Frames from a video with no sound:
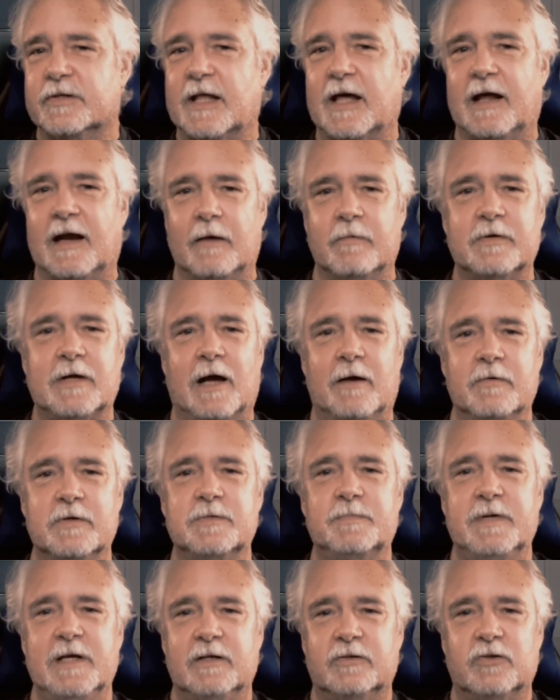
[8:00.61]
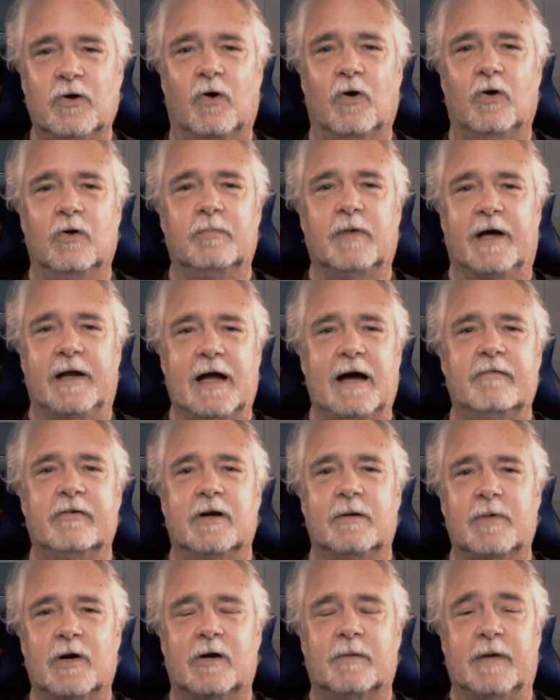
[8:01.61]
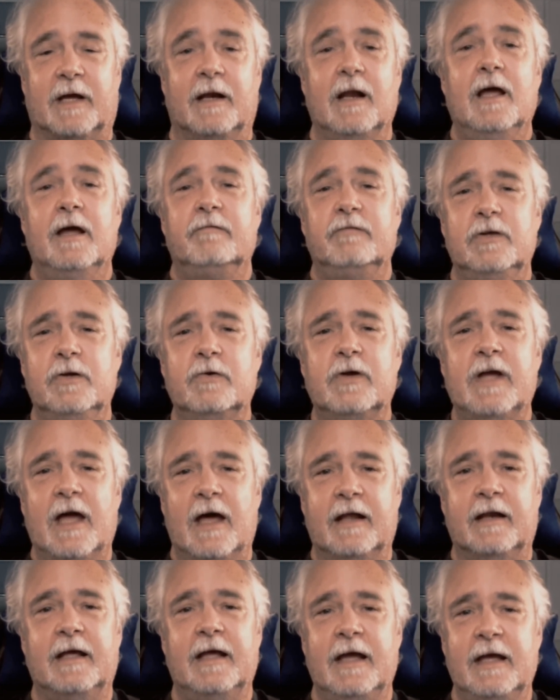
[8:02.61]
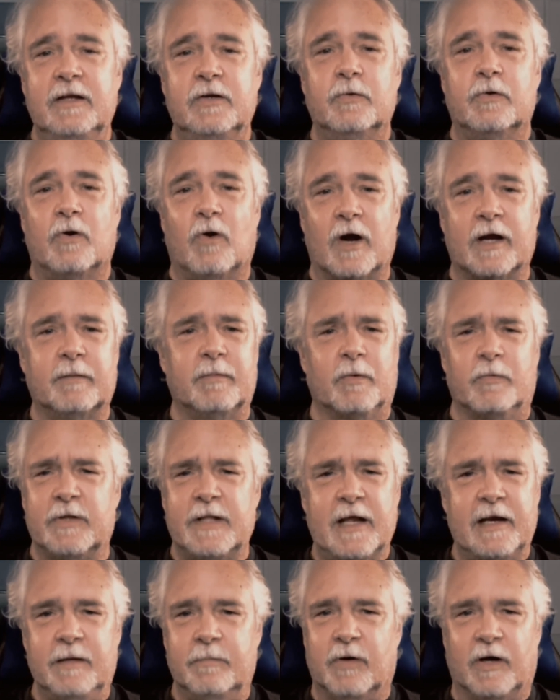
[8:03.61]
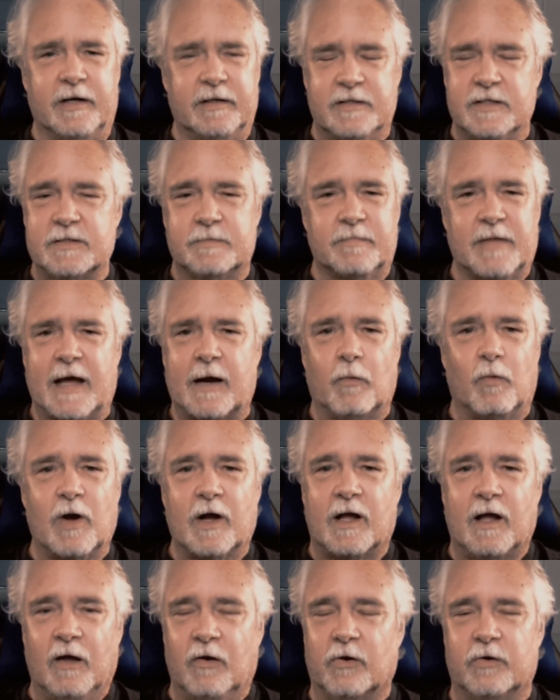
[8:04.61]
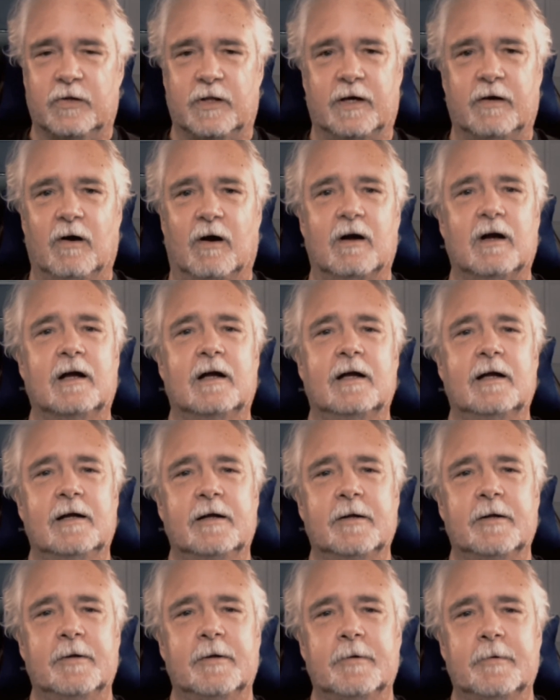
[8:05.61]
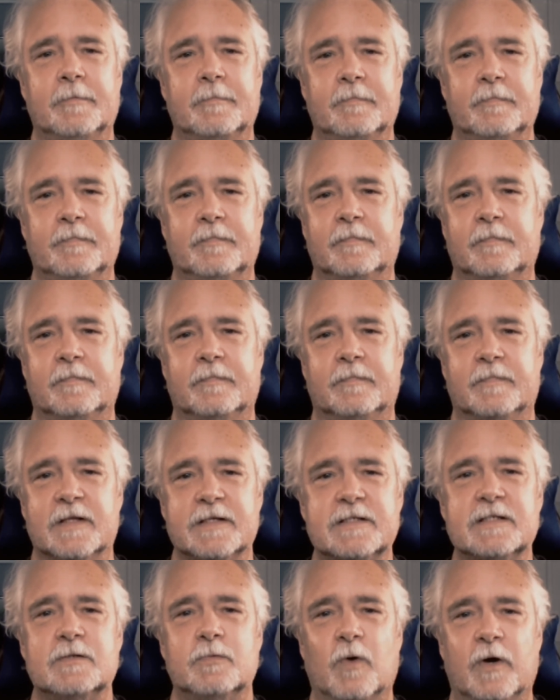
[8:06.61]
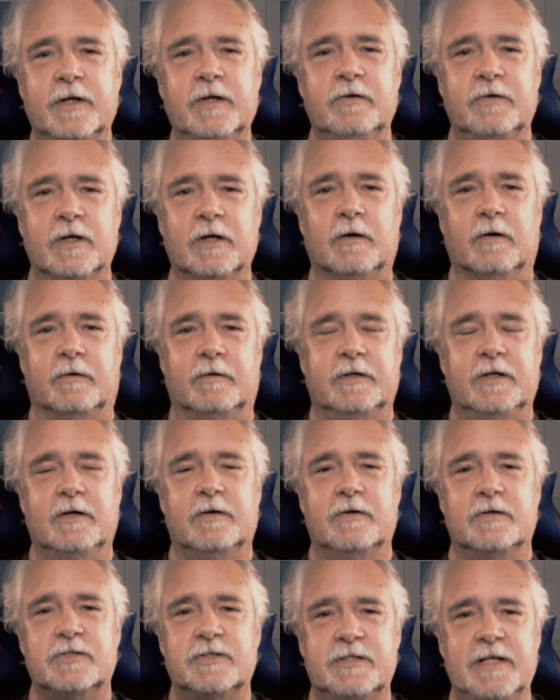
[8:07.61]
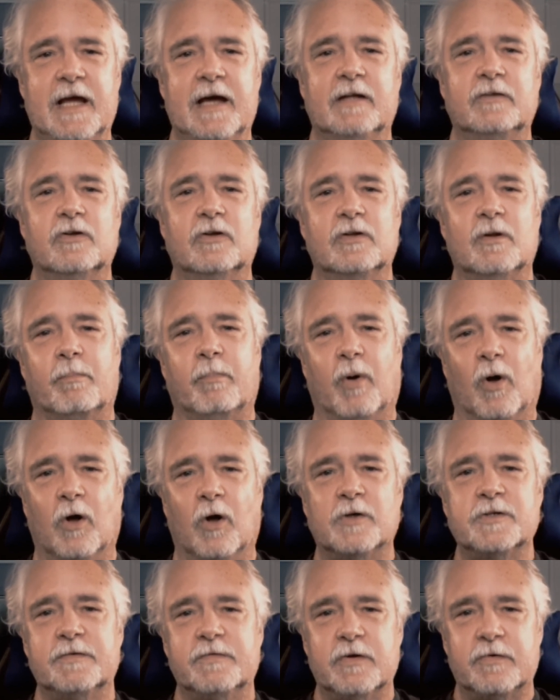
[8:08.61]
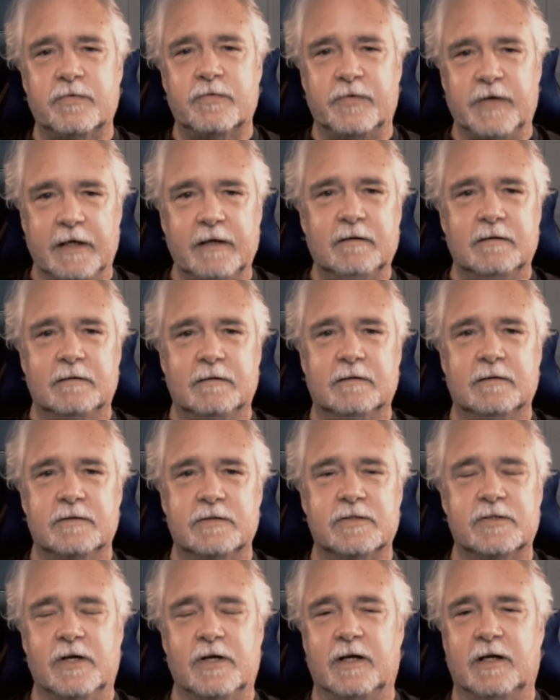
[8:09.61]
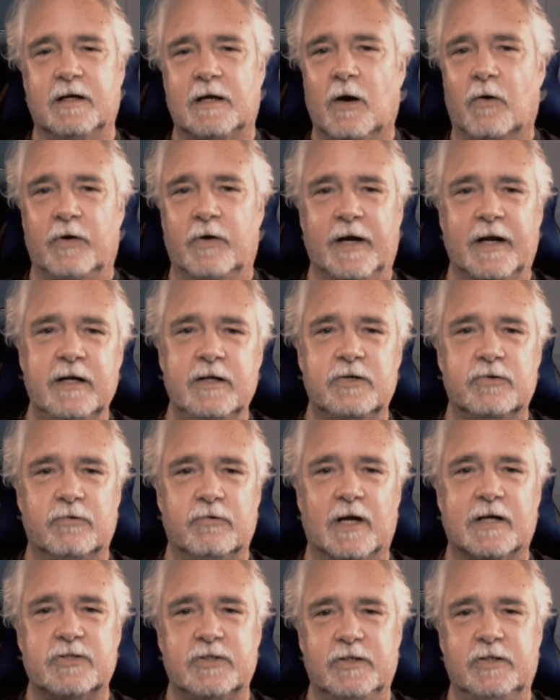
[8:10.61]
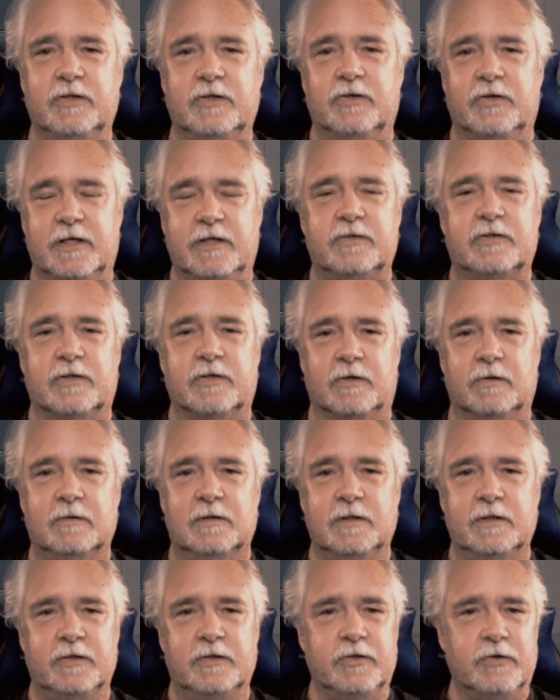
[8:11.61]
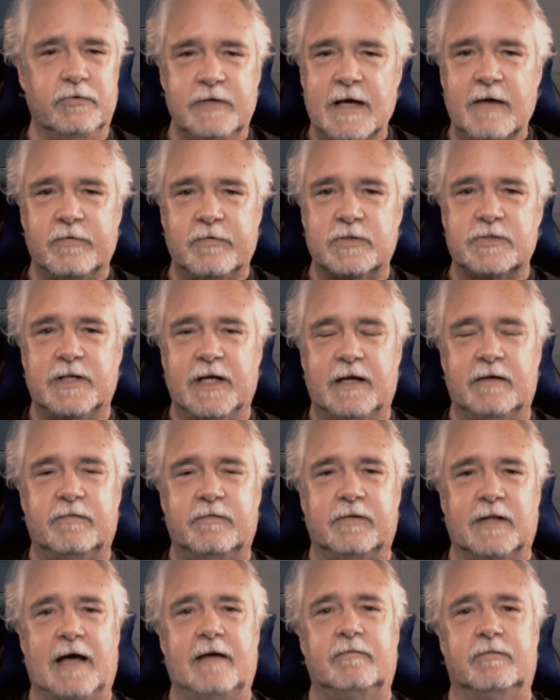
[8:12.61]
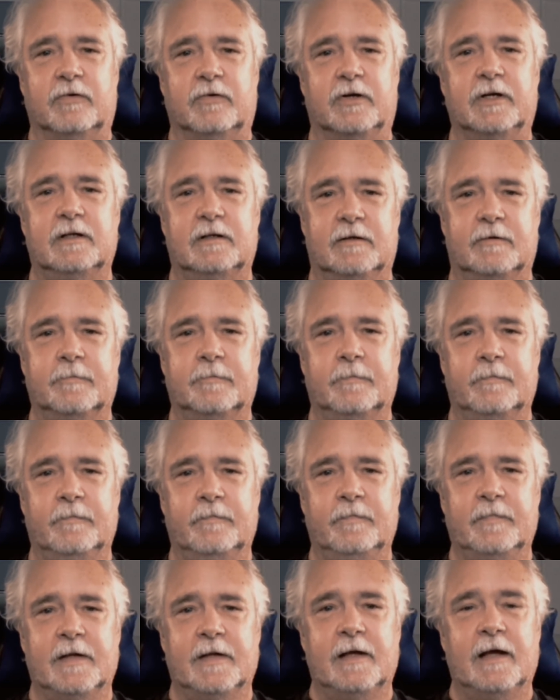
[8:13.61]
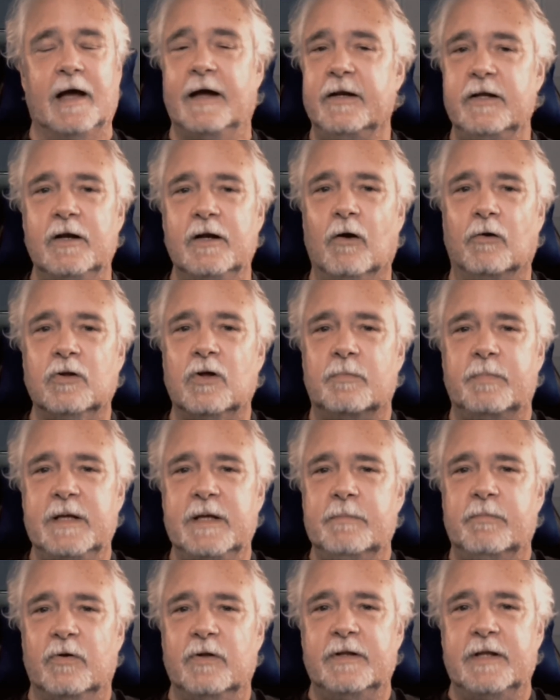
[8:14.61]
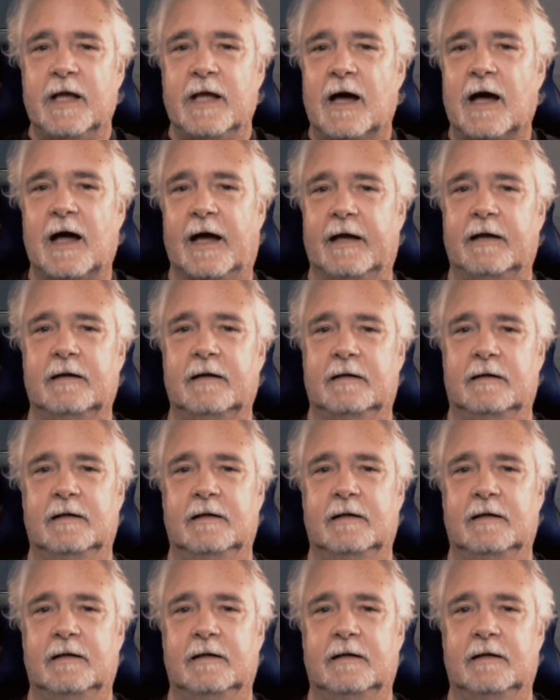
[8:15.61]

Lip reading: or that. I was being told by an African-American man, you get into an argument with anybody, it doesn't matter what color they are. This is what you do. You know, you stand on the balls of your feet so you can go in any direction you need to. You never stand flat-footed, and you don't look people in the eye.